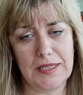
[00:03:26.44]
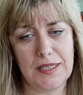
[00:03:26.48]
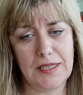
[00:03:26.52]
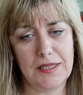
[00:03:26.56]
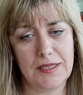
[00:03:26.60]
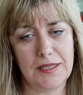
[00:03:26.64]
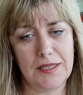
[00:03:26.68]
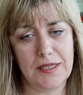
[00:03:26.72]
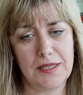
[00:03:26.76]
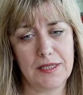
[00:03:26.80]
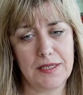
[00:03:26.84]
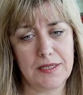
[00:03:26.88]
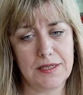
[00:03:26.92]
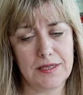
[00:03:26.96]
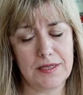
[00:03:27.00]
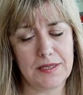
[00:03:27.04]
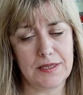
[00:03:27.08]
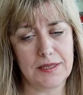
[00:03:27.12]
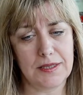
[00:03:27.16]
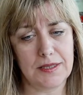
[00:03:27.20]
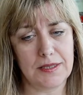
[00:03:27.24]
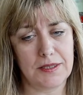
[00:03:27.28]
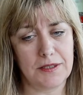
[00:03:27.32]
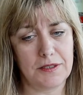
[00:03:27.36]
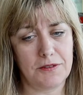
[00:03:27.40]
It
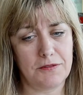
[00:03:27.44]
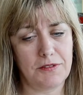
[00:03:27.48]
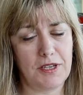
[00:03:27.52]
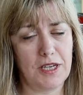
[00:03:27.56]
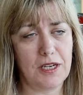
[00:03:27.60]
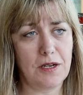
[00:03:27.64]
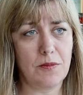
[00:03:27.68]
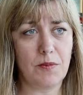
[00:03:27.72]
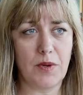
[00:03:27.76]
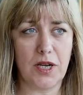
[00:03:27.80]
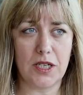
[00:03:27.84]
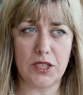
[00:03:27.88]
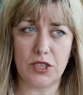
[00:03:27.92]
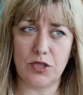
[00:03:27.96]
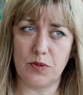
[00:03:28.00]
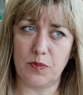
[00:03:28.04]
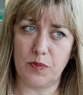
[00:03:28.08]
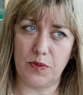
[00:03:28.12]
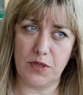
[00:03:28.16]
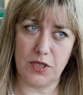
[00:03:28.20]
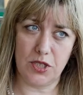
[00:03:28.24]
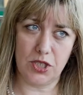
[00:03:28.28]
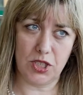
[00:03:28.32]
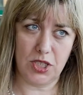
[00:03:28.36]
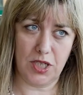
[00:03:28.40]
is uh, very much
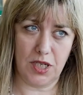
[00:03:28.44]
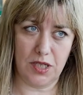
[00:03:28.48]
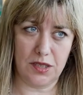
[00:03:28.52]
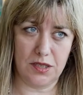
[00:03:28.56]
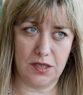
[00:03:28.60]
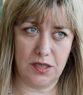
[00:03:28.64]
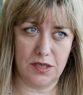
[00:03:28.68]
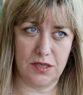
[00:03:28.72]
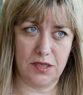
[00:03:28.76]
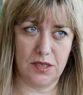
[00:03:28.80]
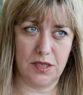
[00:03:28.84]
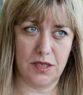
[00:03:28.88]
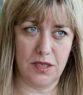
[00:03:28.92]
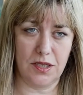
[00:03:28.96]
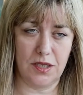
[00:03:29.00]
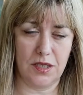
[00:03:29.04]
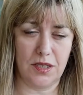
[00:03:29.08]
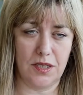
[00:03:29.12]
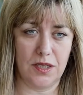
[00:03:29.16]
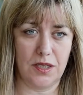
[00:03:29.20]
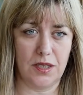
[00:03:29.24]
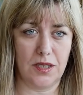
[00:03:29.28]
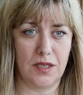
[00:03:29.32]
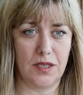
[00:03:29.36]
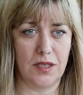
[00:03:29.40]
appreciated uh,
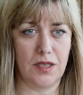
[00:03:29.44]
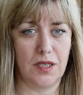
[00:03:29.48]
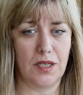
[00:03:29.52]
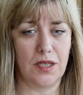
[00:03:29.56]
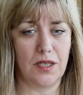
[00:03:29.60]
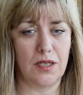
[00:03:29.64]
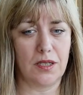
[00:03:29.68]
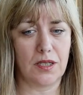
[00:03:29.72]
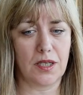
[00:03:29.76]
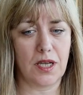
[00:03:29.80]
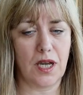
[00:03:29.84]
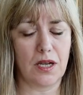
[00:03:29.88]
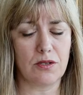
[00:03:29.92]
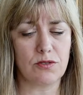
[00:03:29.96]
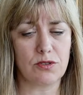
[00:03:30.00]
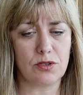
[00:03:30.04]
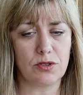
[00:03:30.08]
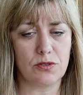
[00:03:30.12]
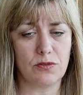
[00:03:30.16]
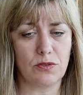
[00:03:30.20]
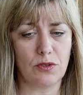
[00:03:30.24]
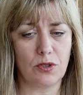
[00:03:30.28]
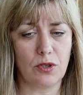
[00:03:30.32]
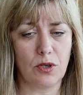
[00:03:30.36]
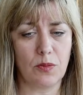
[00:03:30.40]
uh, in
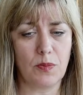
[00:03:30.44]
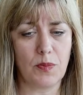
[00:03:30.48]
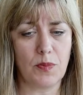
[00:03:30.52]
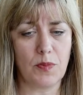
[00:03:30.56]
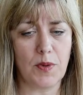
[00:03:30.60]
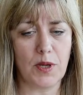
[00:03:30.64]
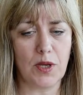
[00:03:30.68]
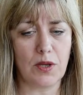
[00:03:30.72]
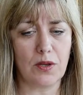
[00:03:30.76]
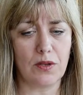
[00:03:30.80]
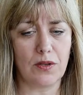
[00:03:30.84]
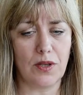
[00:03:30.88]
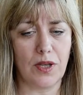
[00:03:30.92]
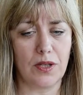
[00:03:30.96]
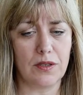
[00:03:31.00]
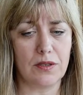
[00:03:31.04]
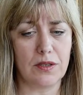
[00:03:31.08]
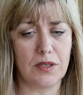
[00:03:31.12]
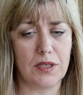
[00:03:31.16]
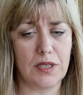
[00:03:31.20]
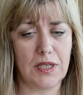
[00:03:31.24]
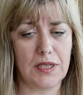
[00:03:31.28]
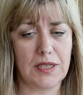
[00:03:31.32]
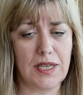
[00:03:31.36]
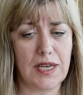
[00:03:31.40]
Council of Europe
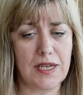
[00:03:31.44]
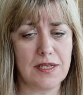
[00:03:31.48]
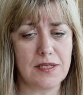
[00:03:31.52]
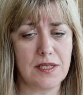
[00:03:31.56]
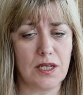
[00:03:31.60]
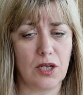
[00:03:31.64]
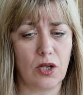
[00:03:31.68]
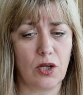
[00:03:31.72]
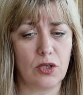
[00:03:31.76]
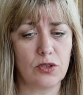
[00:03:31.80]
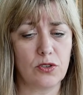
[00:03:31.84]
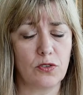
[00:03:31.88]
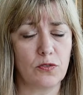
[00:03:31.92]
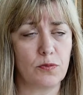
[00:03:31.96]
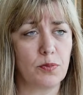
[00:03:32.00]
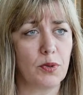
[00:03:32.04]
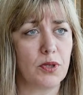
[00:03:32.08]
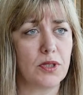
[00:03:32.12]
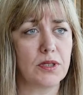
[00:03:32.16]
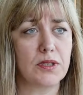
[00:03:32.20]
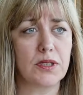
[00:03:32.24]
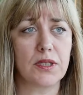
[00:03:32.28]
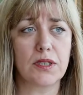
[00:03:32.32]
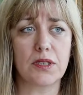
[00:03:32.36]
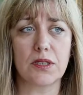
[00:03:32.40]
and it has a lot of
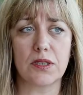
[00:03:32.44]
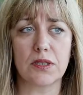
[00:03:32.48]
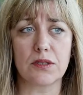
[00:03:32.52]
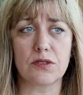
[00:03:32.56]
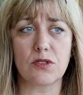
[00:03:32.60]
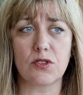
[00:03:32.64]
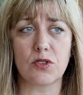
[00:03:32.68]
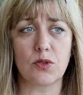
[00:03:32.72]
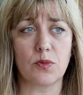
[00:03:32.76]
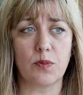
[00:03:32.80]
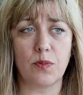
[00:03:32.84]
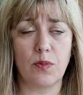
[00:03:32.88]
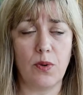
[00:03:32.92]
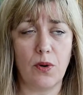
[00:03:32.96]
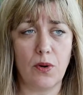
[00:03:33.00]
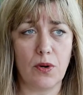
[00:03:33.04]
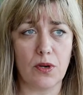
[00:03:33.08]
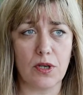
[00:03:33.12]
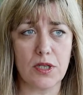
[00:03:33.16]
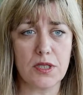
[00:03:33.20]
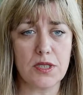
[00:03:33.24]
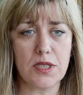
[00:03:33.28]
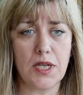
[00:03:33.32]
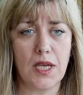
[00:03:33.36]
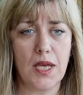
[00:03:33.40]
political
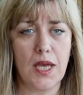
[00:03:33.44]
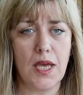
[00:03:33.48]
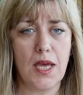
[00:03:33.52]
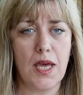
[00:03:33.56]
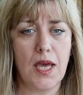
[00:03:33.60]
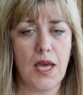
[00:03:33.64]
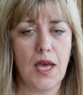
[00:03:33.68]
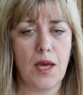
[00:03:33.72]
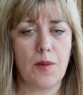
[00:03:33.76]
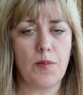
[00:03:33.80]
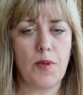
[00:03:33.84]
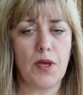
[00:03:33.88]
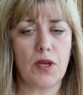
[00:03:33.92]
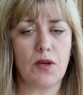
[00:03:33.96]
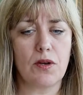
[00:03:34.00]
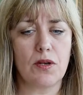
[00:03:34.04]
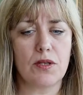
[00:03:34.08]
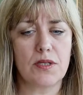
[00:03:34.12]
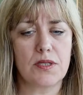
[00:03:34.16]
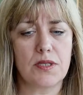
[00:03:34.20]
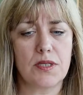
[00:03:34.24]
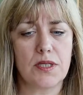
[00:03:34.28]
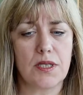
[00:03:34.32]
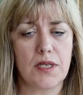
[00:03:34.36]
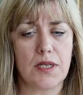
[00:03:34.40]
support
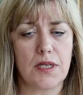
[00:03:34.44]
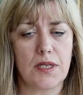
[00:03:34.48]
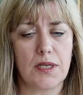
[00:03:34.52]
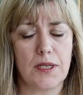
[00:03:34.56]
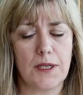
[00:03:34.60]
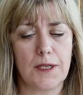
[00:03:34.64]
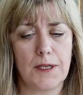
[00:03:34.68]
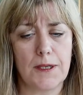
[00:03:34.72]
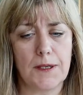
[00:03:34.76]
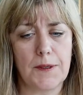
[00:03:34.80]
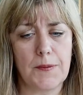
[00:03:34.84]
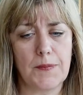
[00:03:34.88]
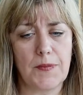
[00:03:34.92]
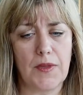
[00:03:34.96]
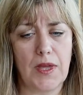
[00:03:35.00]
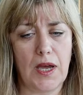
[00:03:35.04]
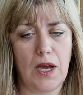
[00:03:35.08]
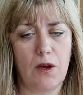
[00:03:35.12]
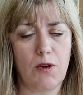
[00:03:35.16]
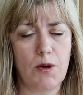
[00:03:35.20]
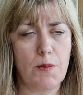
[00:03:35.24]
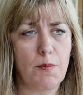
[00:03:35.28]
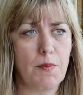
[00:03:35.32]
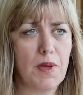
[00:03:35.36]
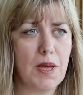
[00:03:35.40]
because uh, um,
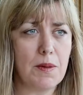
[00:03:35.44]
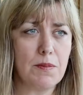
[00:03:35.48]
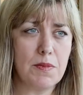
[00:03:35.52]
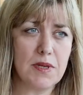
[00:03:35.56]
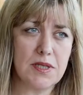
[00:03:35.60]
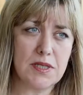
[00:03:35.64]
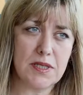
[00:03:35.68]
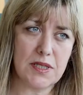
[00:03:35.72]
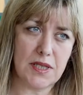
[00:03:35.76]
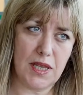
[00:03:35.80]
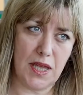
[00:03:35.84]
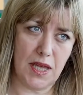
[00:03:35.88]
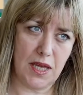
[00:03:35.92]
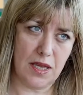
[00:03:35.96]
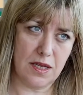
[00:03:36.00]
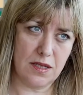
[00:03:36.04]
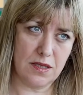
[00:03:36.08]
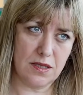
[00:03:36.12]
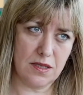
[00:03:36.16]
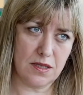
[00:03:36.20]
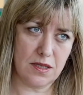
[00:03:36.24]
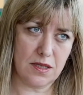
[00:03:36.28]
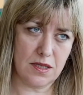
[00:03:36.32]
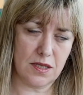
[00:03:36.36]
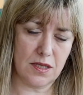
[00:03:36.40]
our member
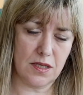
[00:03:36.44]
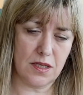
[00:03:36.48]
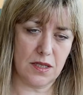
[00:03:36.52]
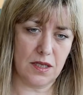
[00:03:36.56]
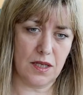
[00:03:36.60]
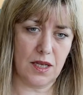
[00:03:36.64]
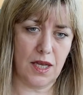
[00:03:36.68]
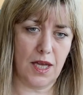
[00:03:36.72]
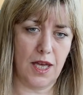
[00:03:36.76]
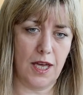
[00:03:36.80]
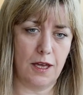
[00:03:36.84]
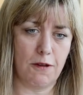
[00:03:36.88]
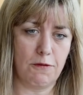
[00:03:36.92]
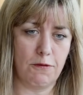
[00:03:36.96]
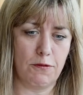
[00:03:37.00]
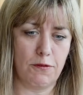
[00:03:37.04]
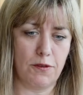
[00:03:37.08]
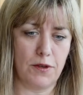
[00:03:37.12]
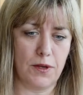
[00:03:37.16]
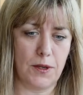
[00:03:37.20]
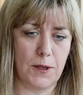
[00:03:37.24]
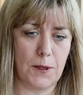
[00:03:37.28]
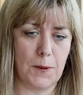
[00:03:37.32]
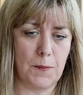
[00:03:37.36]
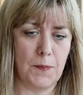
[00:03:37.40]
states uh, have
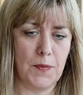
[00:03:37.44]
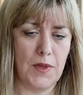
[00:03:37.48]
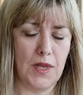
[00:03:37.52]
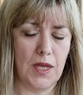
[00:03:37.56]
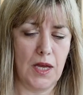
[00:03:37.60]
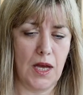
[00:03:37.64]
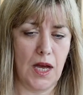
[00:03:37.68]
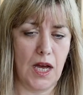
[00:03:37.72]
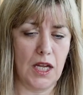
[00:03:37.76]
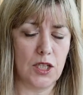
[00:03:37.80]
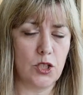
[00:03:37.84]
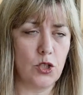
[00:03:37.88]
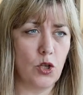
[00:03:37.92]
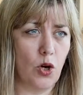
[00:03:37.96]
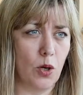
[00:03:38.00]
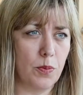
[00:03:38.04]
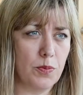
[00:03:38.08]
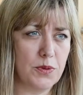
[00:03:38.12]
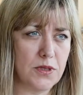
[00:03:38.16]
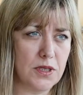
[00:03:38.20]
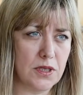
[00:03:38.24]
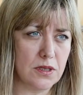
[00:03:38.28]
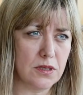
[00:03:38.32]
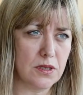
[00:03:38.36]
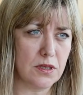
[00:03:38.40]
uh,
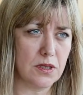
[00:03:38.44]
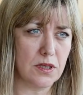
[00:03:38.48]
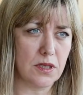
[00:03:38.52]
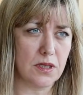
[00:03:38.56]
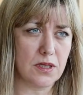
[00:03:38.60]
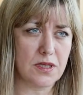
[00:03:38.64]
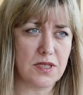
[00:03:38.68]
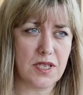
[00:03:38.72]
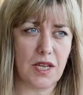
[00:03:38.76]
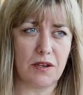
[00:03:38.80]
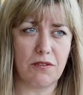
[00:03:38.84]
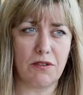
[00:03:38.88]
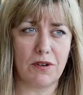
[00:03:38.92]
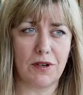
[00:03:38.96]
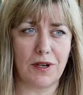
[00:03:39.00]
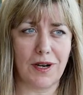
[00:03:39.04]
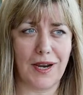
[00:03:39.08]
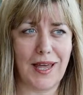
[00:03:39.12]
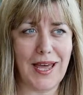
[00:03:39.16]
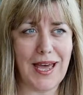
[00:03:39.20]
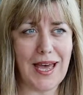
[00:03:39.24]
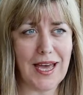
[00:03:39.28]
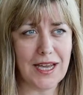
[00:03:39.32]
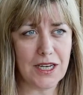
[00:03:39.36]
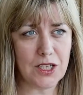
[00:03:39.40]
adopted
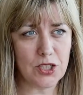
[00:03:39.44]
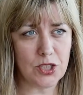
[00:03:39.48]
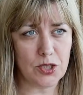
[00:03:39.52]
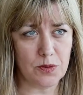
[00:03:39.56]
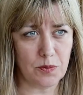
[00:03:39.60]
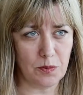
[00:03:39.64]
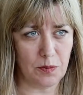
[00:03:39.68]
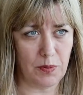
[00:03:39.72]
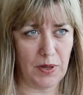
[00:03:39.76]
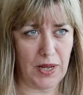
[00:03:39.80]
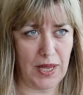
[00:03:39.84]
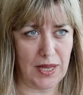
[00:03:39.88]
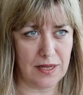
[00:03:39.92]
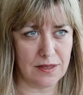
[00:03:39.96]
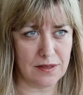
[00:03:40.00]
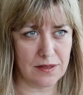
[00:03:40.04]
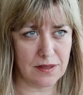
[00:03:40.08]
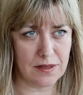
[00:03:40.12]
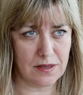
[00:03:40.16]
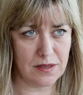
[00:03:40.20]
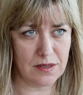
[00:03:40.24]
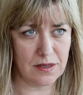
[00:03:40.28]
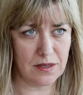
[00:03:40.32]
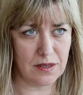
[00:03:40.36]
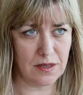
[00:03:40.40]
several action
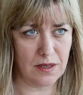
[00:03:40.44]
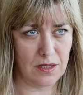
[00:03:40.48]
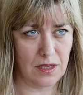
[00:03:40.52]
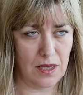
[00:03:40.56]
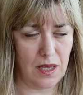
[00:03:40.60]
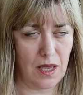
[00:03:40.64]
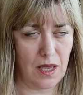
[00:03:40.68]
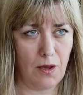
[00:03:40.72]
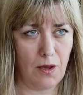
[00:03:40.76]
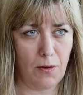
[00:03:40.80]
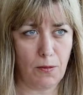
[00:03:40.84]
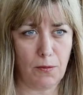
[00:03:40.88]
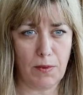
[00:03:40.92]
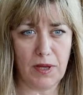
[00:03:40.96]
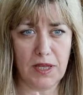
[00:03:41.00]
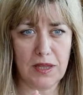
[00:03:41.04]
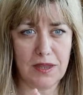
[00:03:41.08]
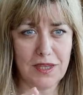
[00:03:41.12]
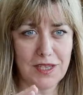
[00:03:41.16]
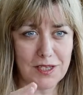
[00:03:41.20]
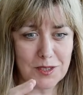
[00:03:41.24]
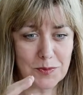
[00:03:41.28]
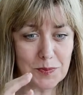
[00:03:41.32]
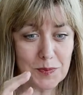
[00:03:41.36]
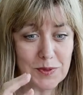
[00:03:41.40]
plans where
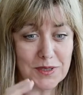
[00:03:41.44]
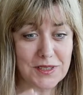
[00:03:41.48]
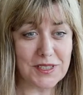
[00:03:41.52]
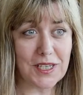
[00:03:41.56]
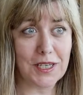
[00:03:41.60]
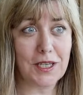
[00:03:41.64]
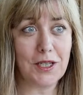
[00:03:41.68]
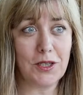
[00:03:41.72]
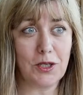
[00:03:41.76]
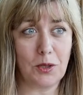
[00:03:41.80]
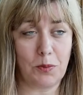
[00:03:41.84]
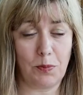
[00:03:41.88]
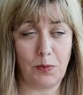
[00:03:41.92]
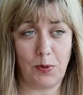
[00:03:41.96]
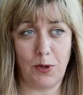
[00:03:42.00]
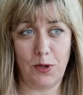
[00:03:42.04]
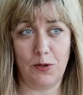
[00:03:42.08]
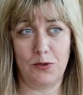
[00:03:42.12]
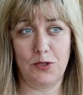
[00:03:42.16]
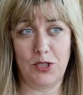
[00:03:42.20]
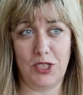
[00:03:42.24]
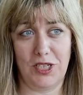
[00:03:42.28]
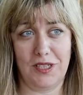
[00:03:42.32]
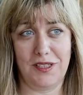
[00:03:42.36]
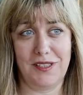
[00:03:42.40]
this particular
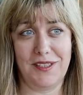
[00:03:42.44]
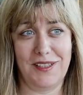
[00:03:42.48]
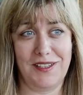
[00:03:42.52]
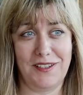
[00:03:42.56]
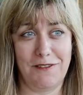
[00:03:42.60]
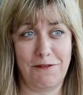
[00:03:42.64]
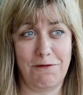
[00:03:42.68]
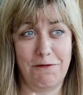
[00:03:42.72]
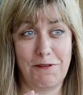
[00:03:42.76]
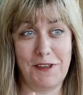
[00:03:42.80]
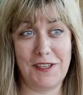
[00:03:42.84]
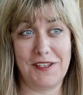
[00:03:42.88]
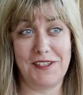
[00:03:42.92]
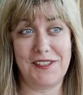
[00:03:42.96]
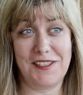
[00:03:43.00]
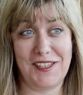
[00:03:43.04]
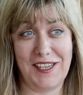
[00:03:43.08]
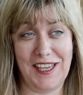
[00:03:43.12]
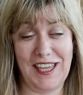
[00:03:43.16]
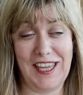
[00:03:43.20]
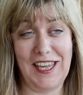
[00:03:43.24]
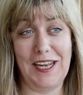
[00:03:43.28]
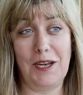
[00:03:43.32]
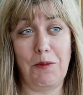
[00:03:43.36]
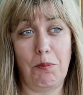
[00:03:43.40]
project fits
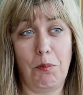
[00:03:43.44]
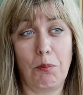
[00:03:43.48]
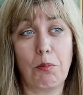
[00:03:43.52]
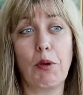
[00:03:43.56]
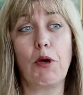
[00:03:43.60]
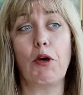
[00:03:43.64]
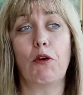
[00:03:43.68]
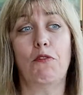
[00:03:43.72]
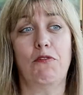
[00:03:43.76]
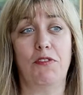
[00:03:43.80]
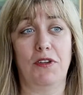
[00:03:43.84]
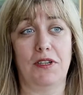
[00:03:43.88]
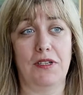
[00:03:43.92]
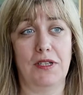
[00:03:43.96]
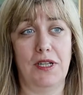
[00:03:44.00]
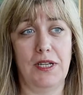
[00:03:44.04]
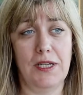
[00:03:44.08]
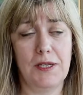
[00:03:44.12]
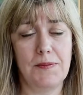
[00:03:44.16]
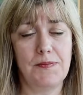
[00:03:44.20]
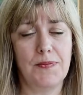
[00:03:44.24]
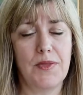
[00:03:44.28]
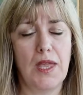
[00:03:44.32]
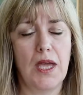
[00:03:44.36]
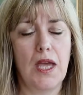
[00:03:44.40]
in
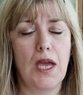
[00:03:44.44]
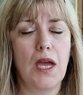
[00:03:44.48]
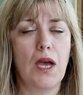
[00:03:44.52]
perfectly.